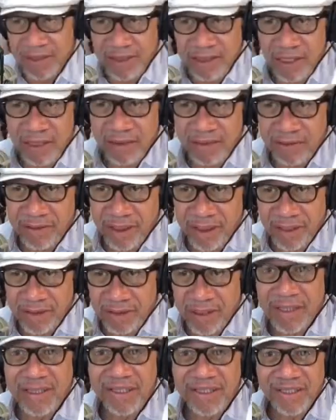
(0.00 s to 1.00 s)
eagerness
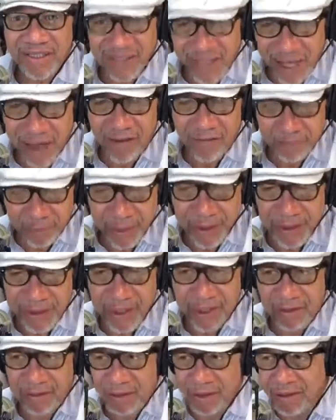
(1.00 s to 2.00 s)
in the South,
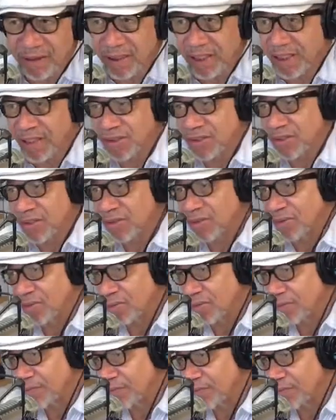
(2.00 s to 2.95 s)
particularly, to